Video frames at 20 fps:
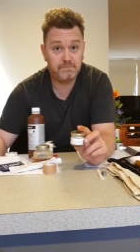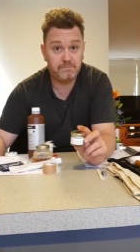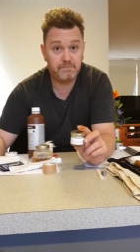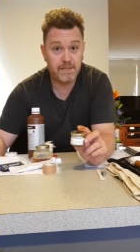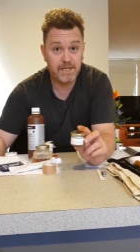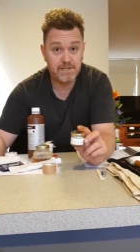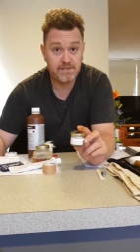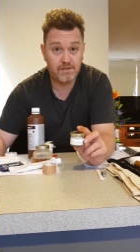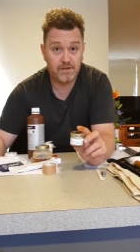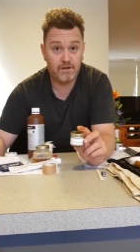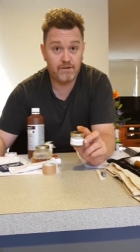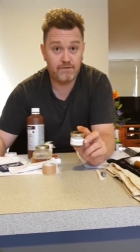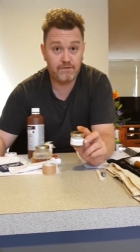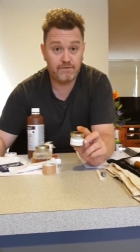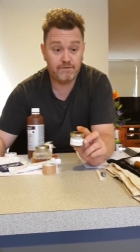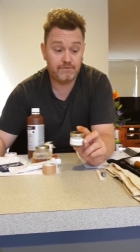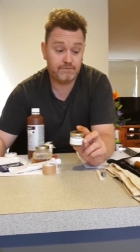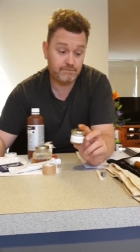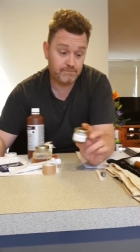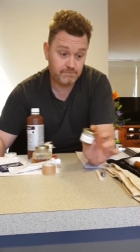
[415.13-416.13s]
best
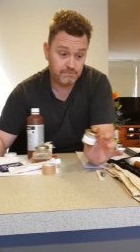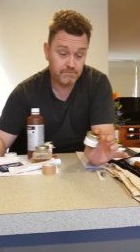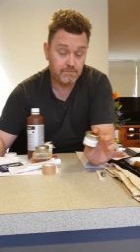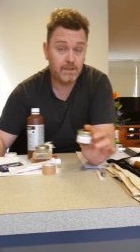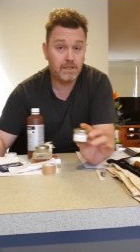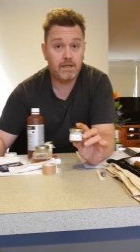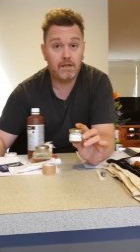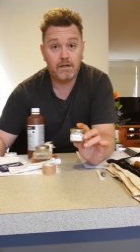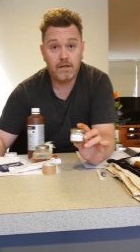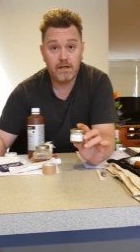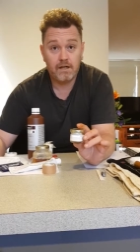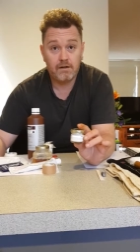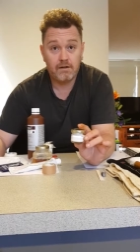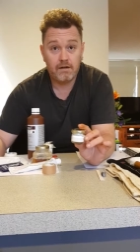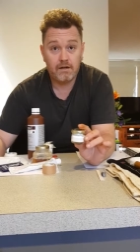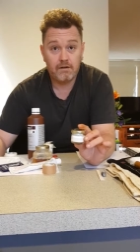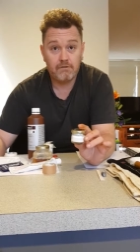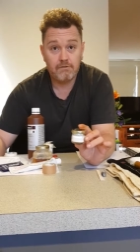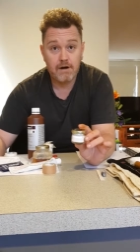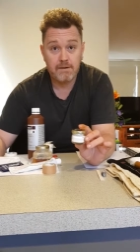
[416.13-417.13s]
off,
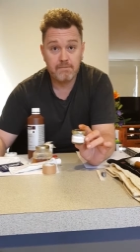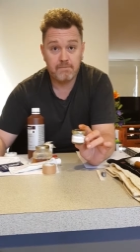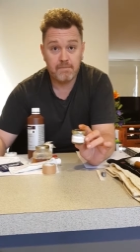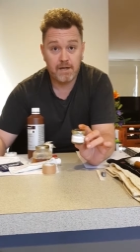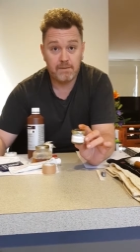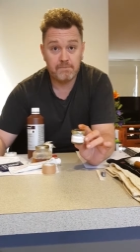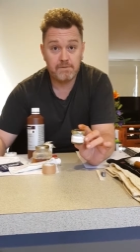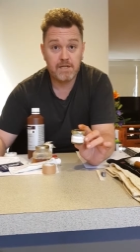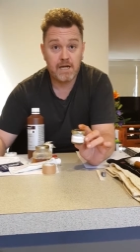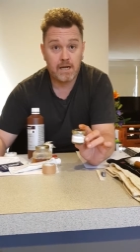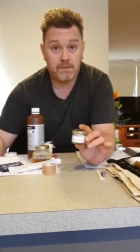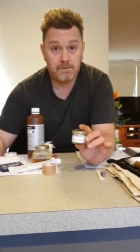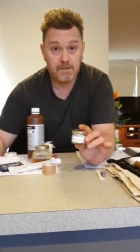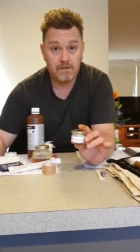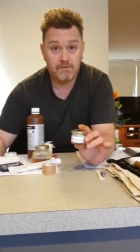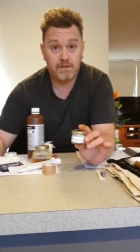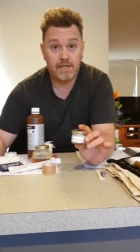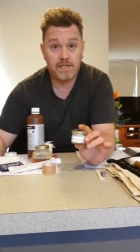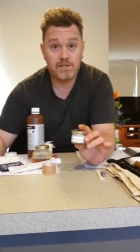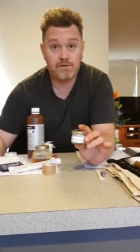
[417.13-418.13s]
wrap them up, take them to
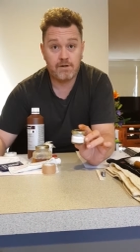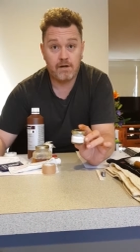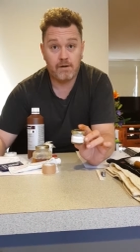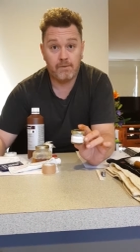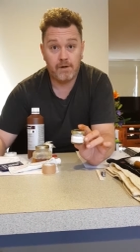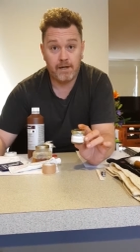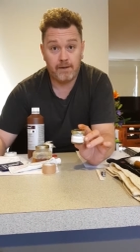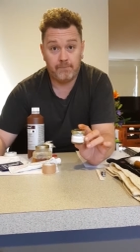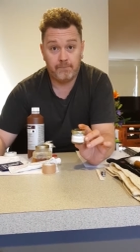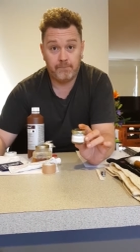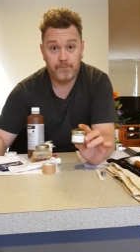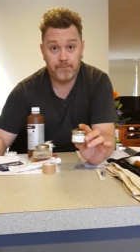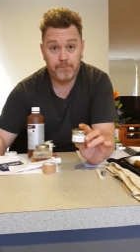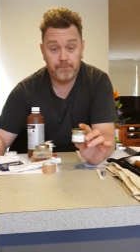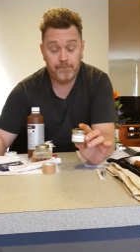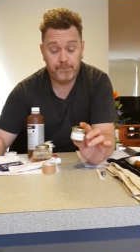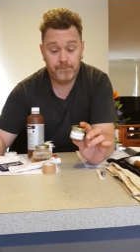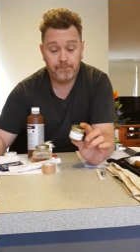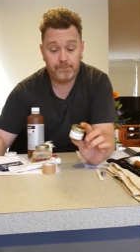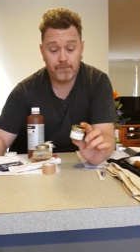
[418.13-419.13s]
the vet straight away.
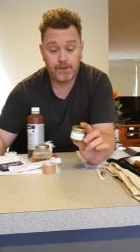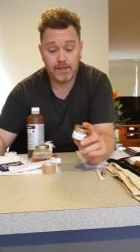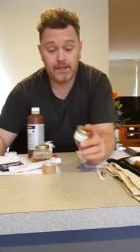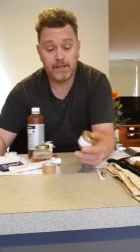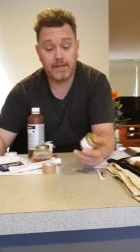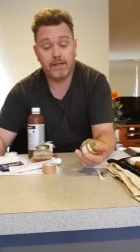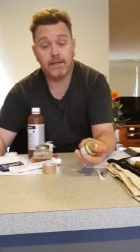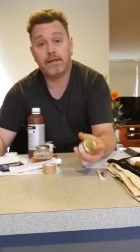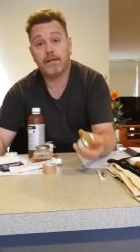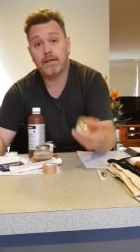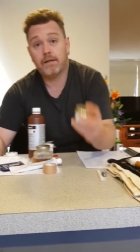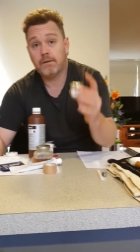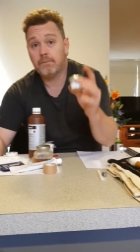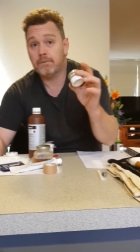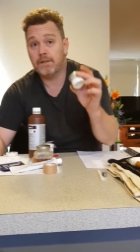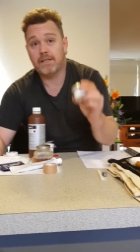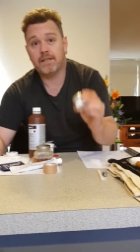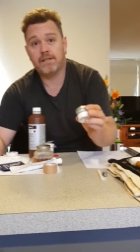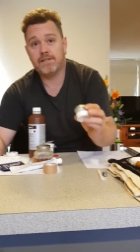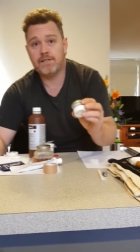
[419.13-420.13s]
Okay,
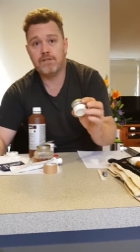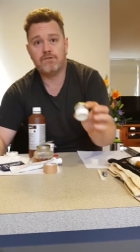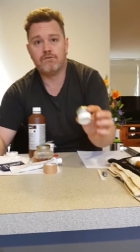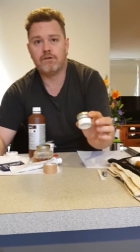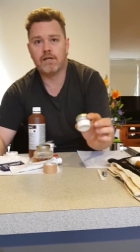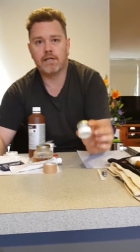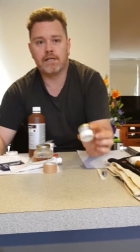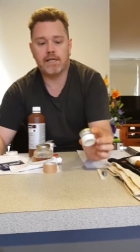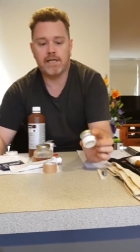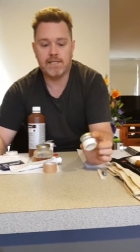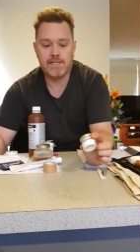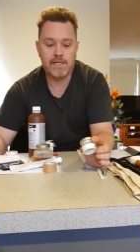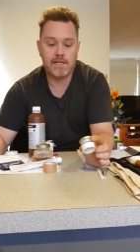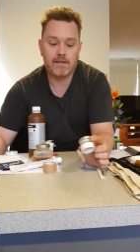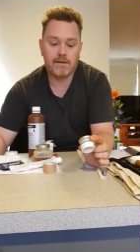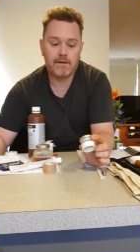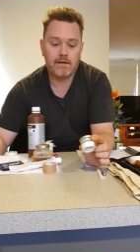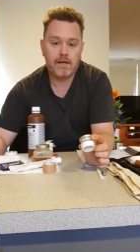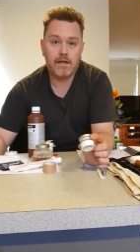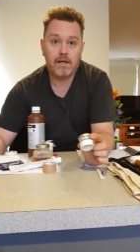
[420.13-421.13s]
but this is really easy.